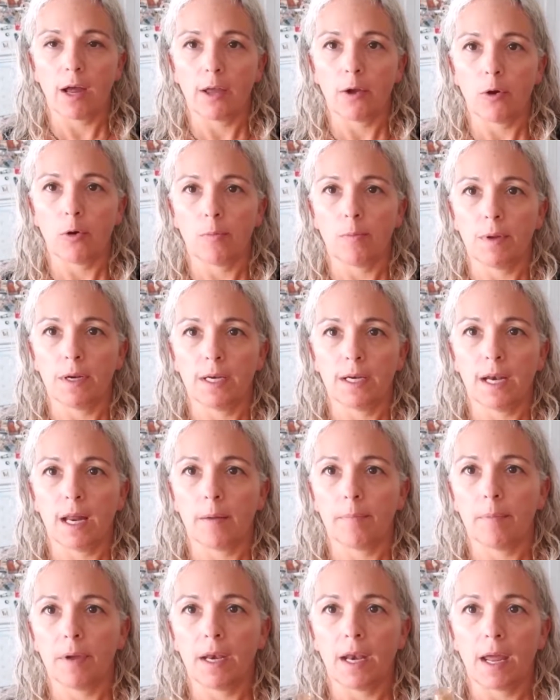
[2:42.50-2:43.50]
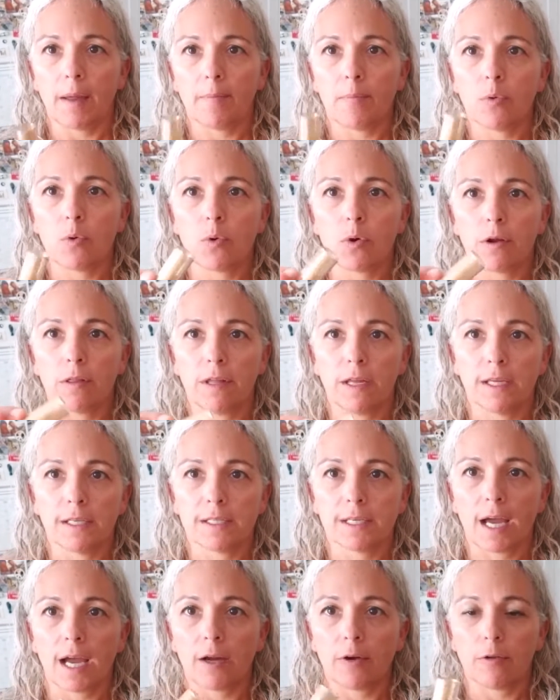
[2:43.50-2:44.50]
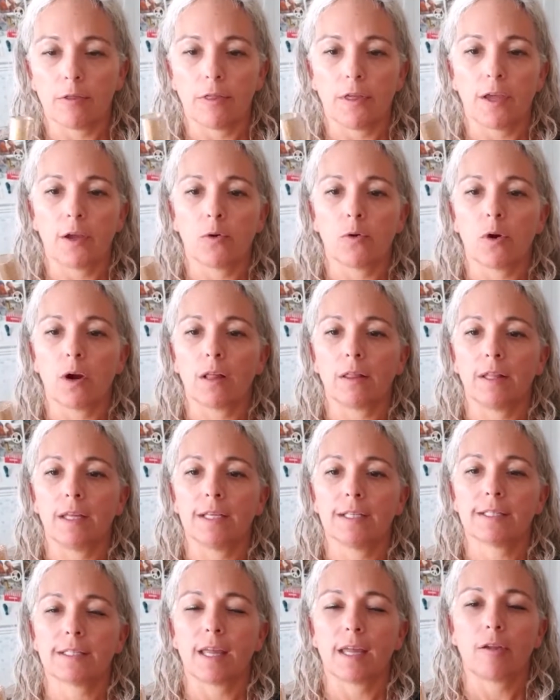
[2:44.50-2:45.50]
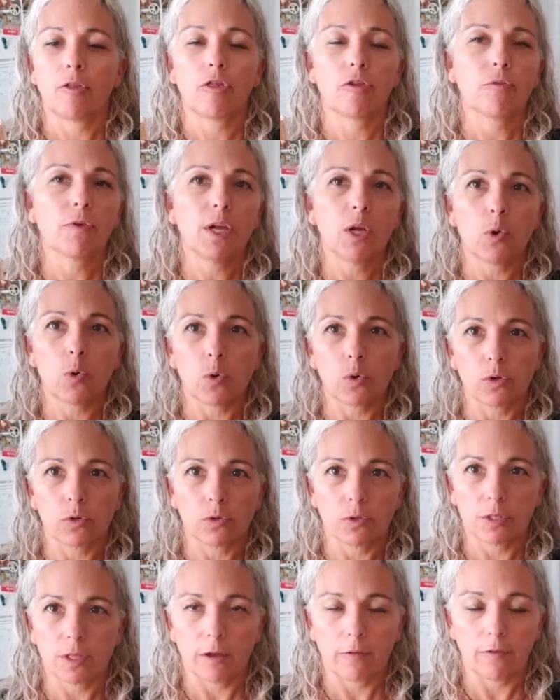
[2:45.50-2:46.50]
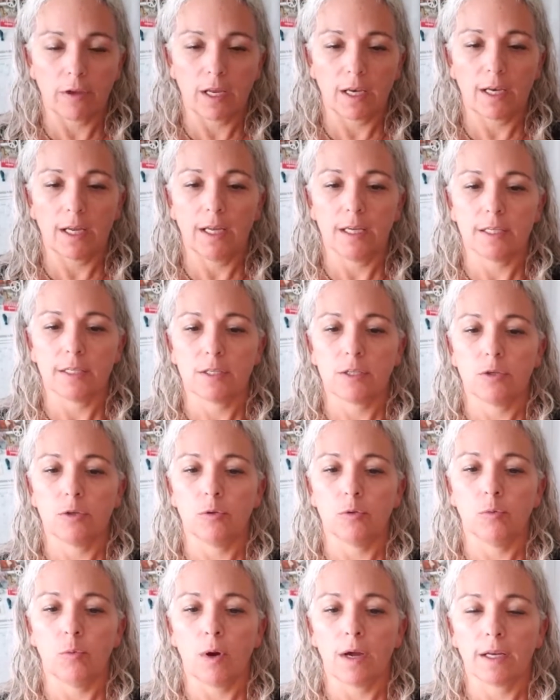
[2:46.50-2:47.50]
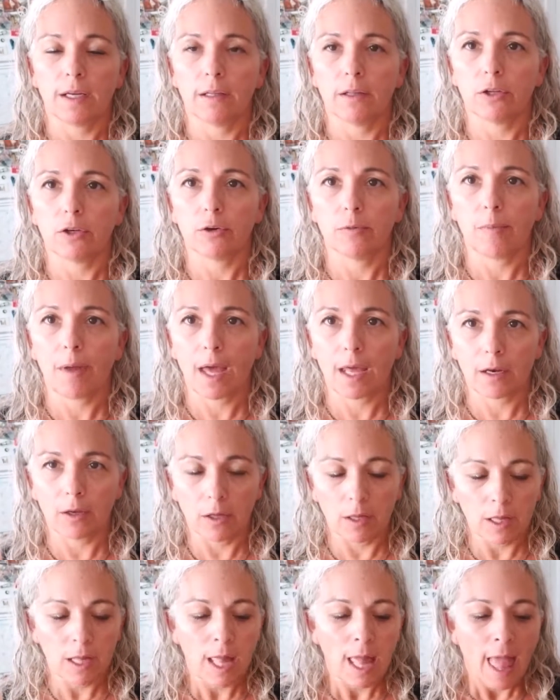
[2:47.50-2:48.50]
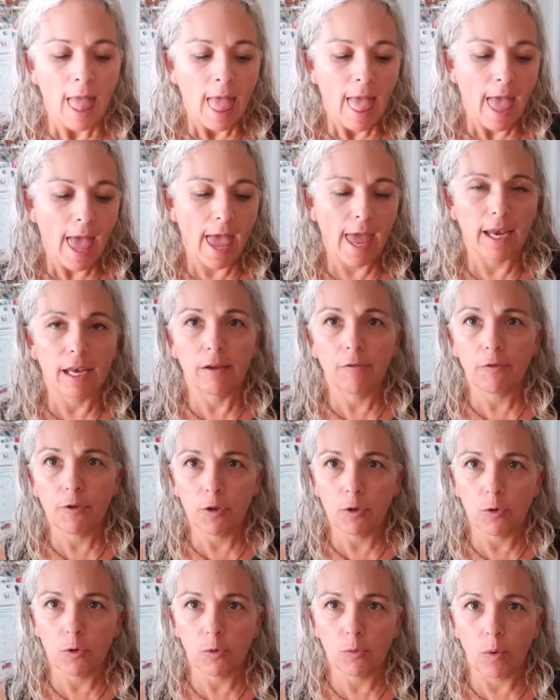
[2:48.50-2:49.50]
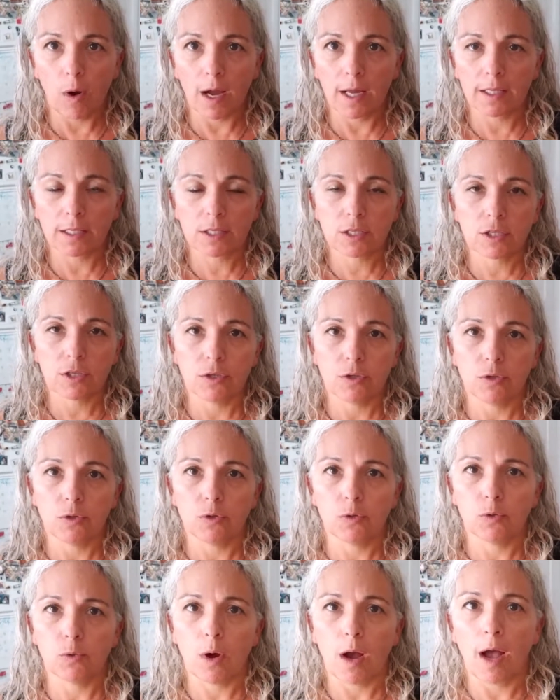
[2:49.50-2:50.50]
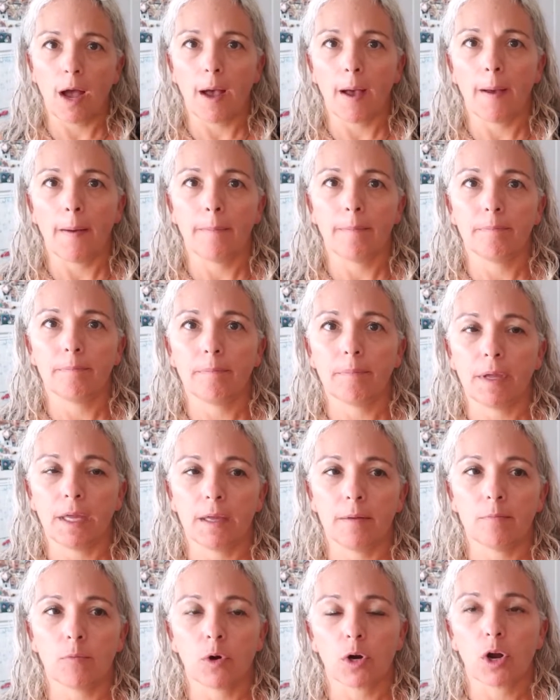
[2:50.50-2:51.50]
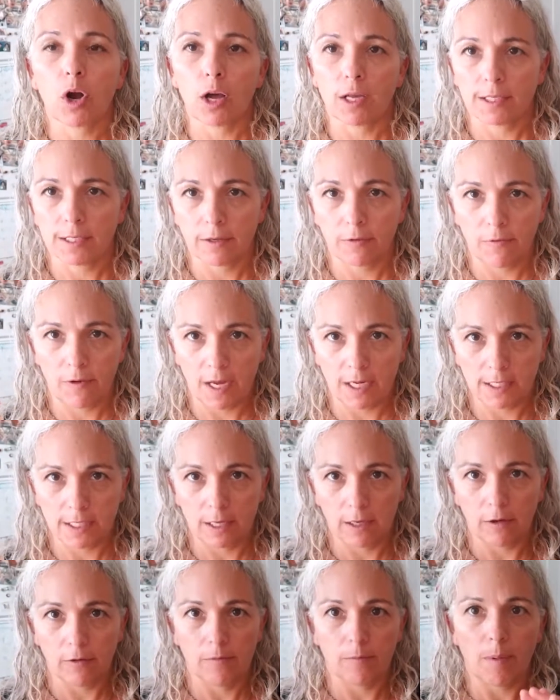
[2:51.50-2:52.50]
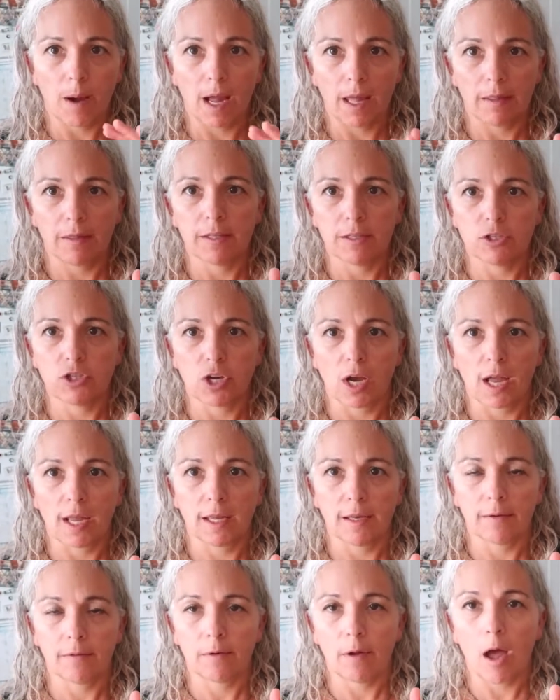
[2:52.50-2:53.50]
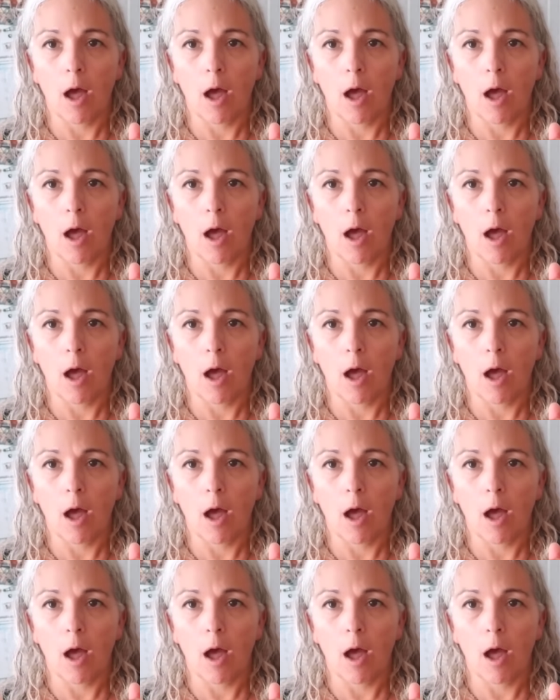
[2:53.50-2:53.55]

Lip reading: open it up and I pour the entire thing, or at least like 3/4 of it, into one glitter bottle. And if you want to be more cost effective, buy the giant